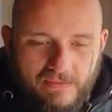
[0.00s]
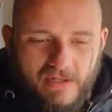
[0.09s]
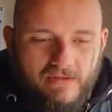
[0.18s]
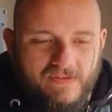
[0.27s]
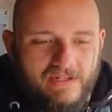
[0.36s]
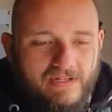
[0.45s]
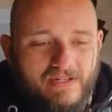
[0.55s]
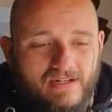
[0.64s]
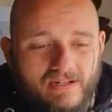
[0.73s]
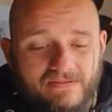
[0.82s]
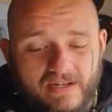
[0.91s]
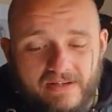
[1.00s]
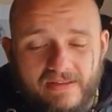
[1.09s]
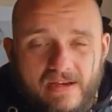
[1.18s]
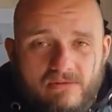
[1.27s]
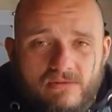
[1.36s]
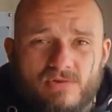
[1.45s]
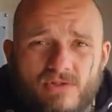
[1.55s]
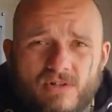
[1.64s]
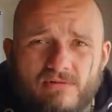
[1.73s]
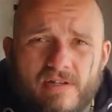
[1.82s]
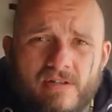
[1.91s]
bit of a cliffhanger there. I'm
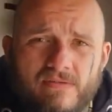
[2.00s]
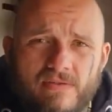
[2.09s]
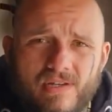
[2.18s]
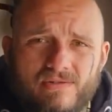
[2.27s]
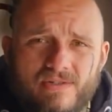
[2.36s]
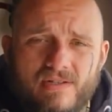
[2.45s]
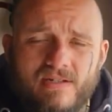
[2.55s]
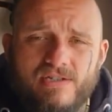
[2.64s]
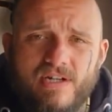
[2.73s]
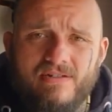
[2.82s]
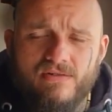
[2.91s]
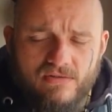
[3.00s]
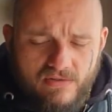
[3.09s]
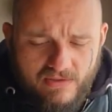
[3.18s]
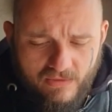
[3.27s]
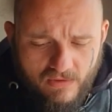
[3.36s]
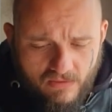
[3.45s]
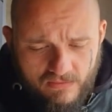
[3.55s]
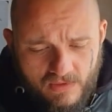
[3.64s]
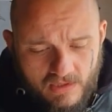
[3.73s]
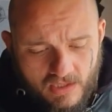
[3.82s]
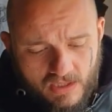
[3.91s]
sorry for using that chestnut on you all.
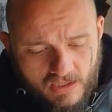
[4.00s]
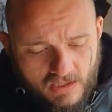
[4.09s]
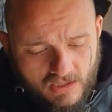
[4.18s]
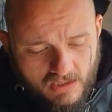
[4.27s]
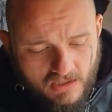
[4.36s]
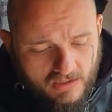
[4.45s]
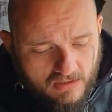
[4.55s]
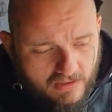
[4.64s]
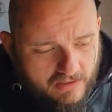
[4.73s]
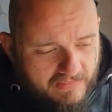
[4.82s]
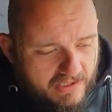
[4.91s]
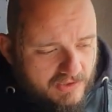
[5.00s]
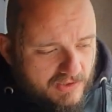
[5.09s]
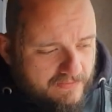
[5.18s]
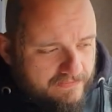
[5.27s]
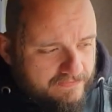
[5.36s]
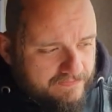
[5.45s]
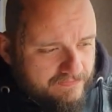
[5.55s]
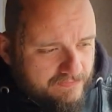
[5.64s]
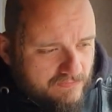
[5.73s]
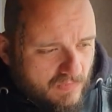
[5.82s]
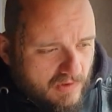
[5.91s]
I can imagine
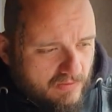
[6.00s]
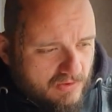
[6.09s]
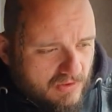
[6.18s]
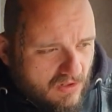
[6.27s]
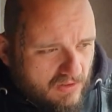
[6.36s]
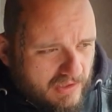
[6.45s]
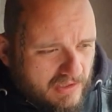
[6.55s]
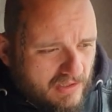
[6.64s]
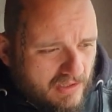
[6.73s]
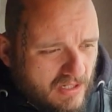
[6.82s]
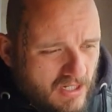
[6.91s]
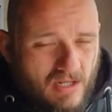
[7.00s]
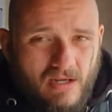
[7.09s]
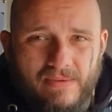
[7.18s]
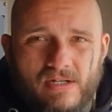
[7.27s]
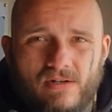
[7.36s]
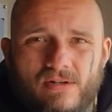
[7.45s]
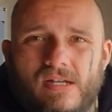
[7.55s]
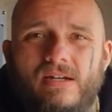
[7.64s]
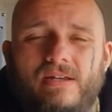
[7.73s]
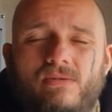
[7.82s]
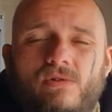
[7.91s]
what it was like. I mean,
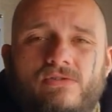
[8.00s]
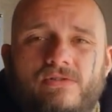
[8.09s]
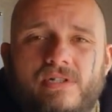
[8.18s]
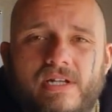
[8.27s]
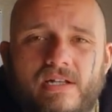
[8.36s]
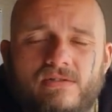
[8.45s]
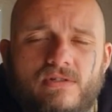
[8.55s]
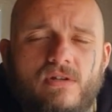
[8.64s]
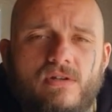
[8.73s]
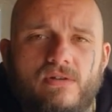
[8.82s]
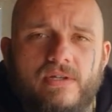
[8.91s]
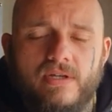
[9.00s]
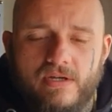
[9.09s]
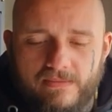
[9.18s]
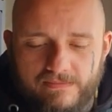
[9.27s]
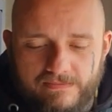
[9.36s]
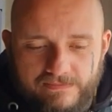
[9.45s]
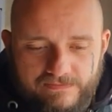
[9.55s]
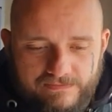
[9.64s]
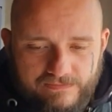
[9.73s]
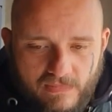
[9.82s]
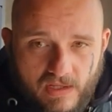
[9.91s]
luckily Wandering Dan's not like Game
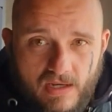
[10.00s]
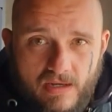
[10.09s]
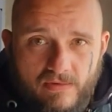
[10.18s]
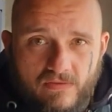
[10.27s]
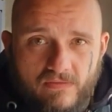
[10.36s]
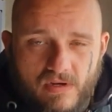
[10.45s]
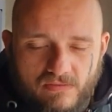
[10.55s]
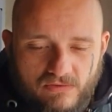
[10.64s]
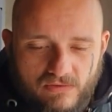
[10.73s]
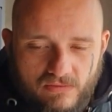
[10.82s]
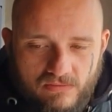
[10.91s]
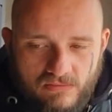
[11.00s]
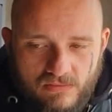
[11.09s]
of Thrones or